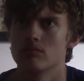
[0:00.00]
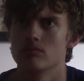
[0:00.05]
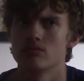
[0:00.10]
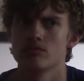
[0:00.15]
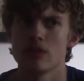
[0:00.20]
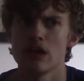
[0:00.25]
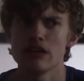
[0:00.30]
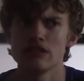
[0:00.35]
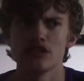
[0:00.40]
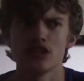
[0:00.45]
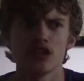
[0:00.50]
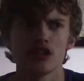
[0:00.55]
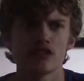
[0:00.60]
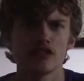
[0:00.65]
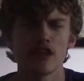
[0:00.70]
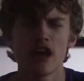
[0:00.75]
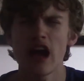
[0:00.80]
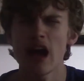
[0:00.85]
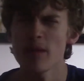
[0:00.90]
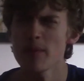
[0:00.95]
That's the
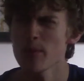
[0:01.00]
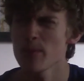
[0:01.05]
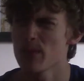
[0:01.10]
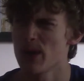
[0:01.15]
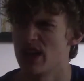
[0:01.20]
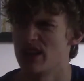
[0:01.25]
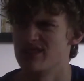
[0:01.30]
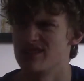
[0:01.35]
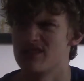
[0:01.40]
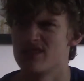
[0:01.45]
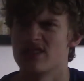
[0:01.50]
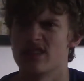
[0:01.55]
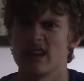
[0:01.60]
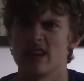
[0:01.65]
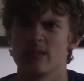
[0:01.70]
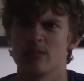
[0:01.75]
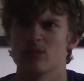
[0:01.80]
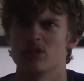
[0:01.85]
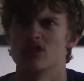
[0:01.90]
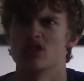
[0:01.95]
Cybermen's
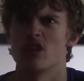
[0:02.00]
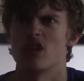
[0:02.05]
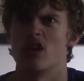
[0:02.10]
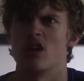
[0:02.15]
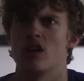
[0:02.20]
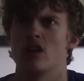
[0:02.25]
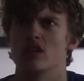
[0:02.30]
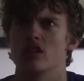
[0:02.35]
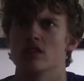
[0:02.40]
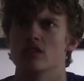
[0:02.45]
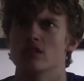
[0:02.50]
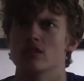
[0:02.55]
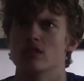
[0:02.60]
theme song.